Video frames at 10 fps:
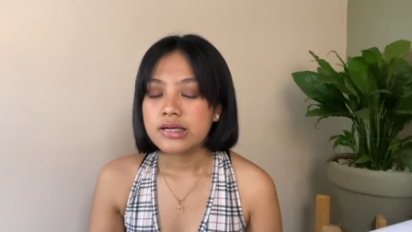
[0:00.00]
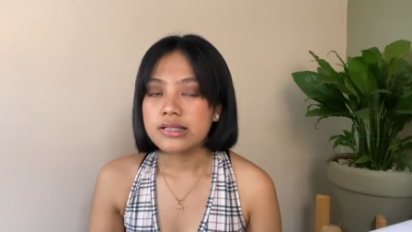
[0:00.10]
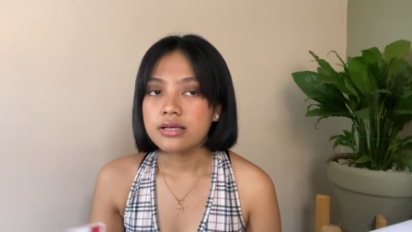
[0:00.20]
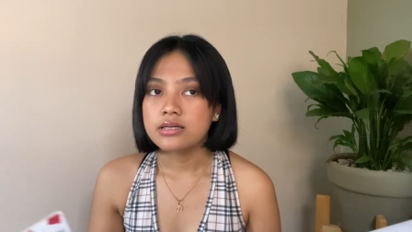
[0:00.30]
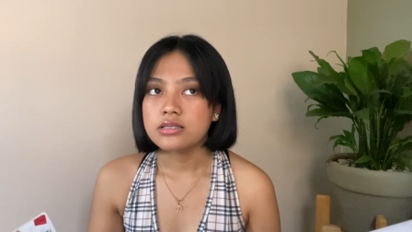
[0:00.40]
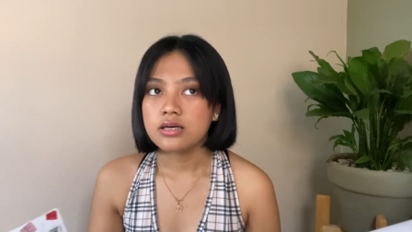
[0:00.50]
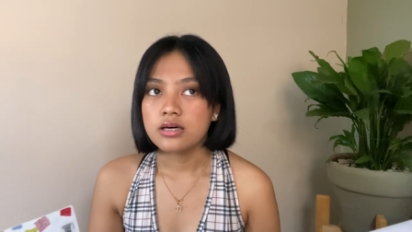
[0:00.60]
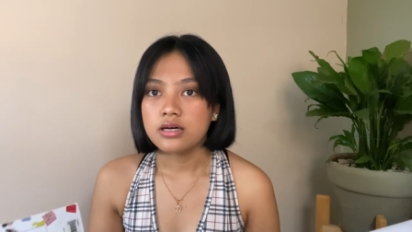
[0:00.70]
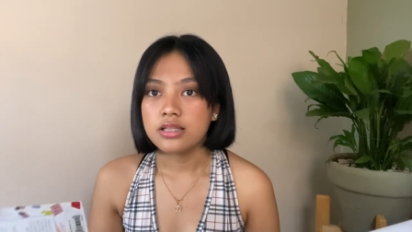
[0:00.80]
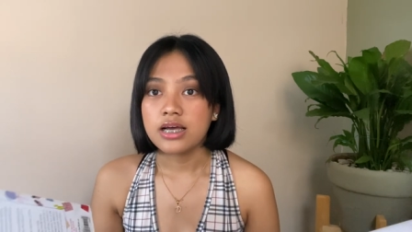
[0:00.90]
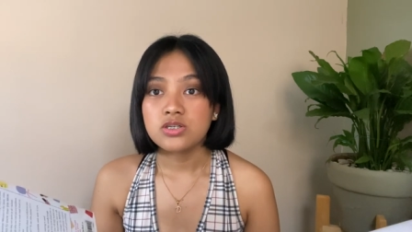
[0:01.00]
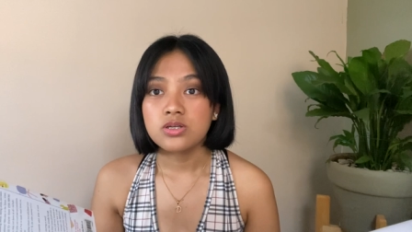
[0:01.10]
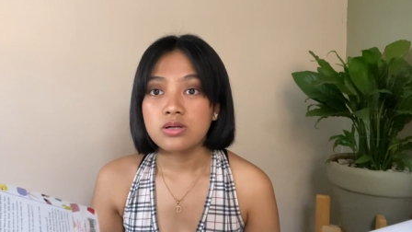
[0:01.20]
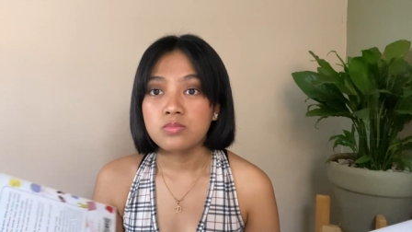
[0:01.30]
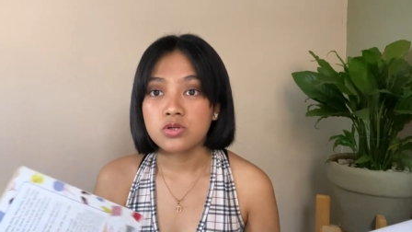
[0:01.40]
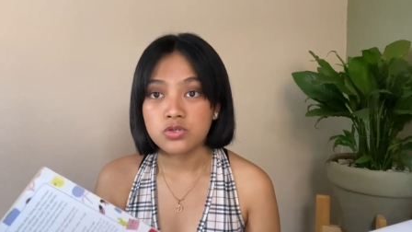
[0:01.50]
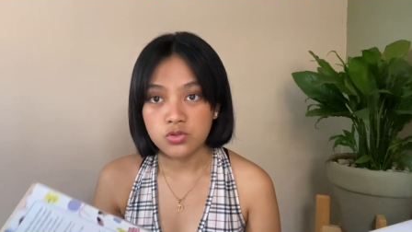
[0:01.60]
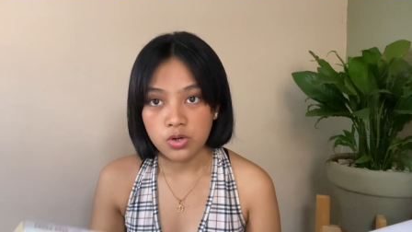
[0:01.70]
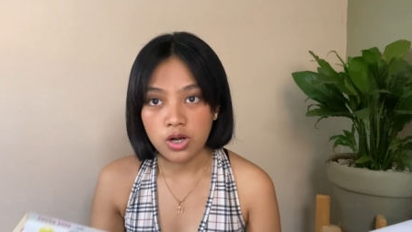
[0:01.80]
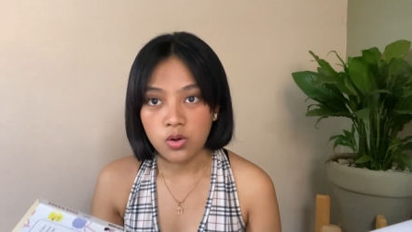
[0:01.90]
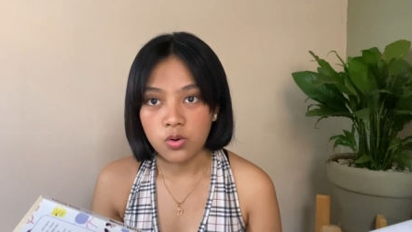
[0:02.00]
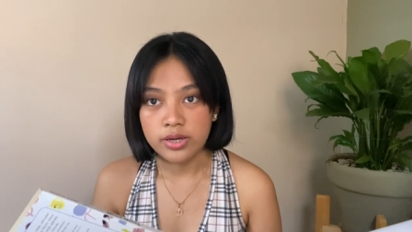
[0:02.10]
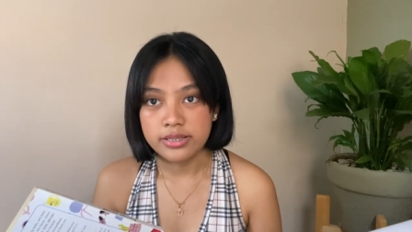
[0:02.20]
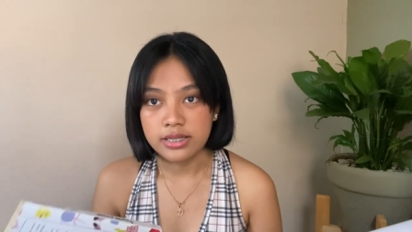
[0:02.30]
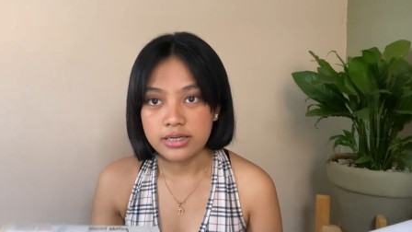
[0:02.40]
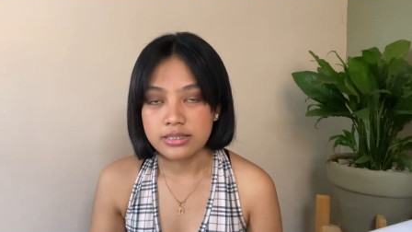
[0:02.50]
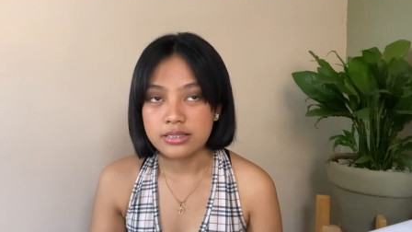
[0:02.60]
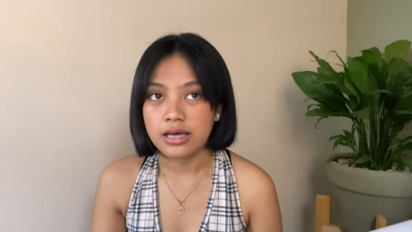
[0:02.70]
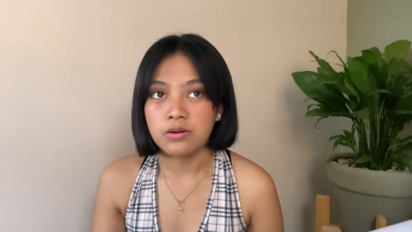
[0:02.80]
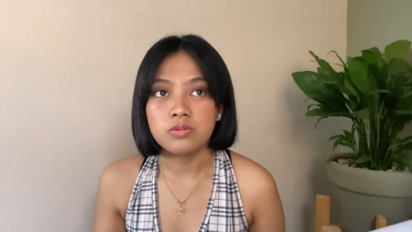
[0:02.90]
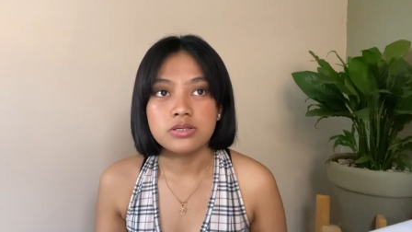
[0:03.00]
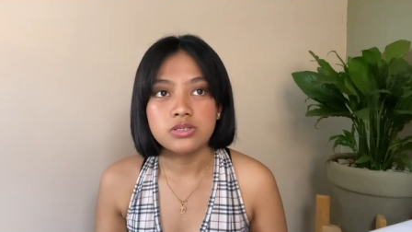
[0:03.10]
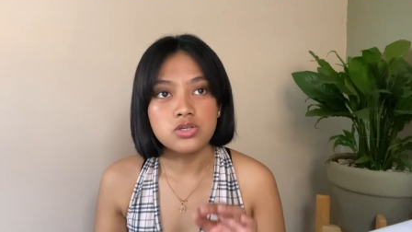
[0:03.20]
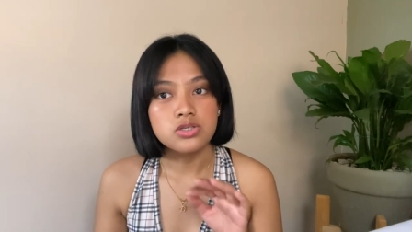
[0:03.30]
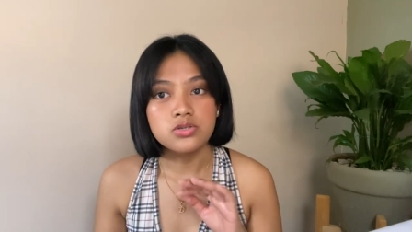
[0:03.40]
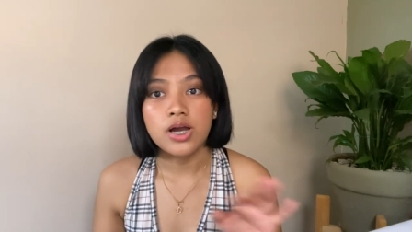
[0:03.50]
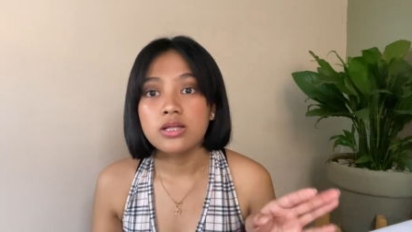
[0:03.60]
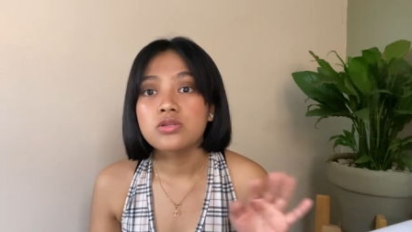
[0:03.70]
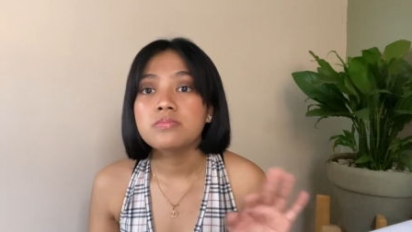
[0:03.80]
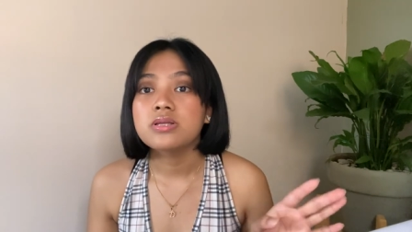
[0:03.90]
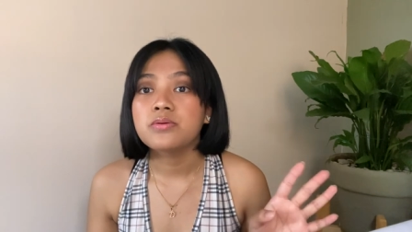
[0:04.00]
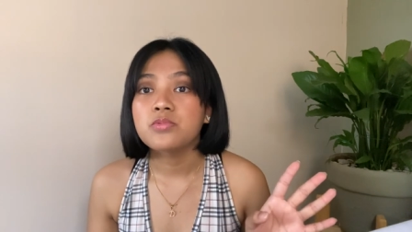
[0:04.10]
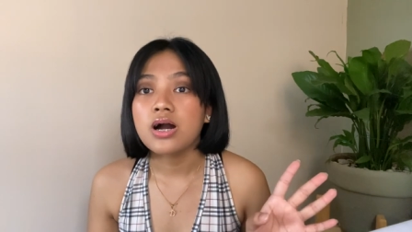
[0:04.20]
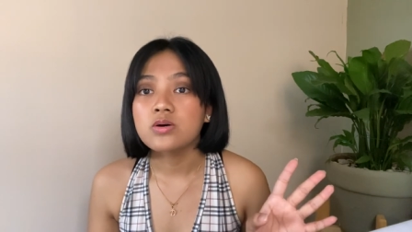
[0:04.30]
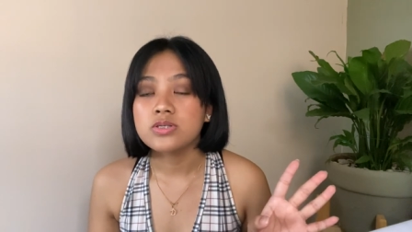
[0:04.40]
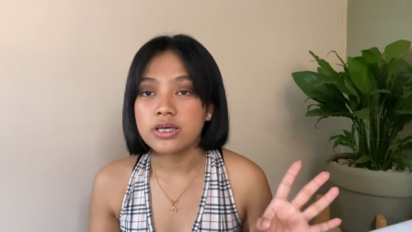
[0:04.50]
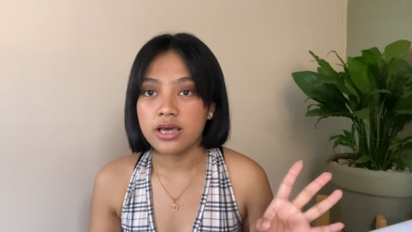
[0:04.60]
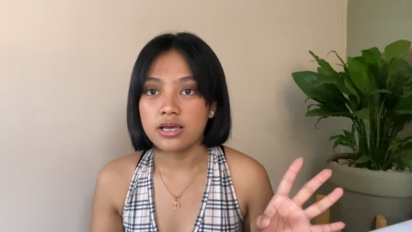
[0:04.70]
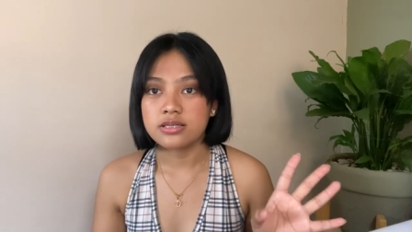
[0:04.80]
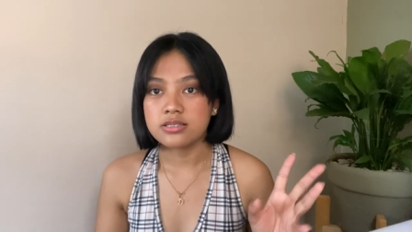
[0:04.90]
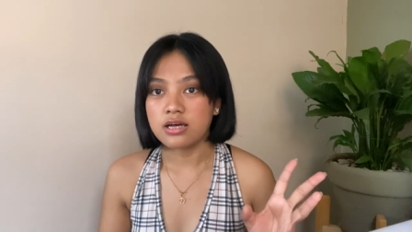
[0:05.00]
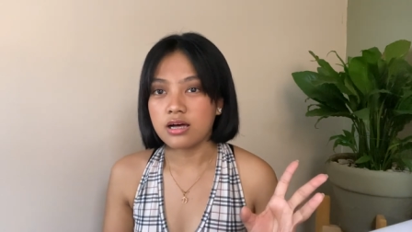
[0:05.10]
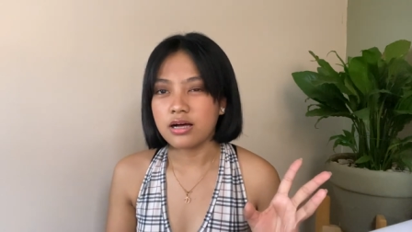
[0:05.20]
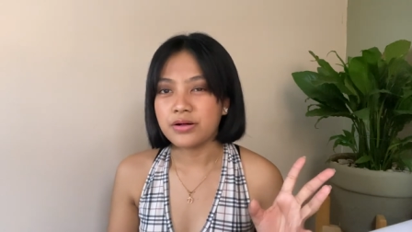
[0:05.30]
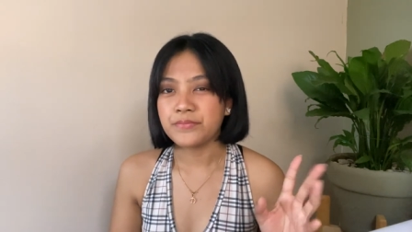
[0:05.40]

nasa National Bookstore ako, and then I was just randomly browsing sa